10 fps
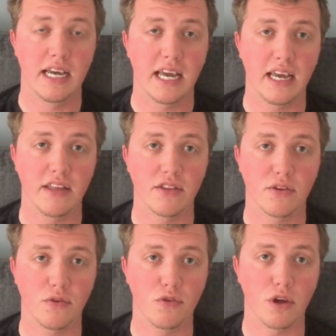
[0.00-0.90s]

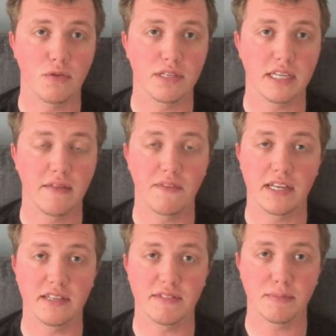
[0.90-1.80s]
into noticing
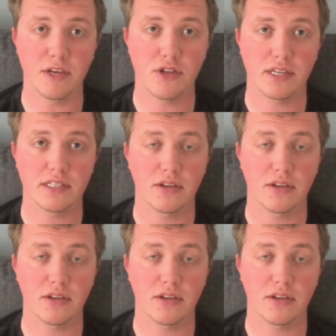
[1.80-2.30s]
invasive species